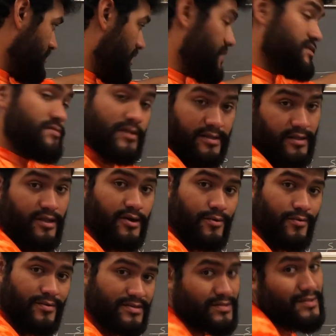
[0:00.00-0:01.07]
It's written
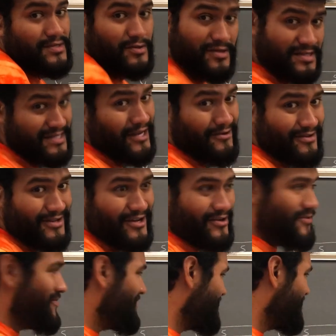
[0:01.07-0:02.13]
low, so it's going to sound
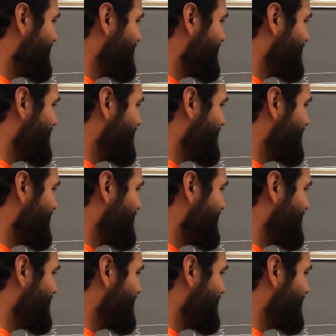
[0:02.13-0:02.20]
low.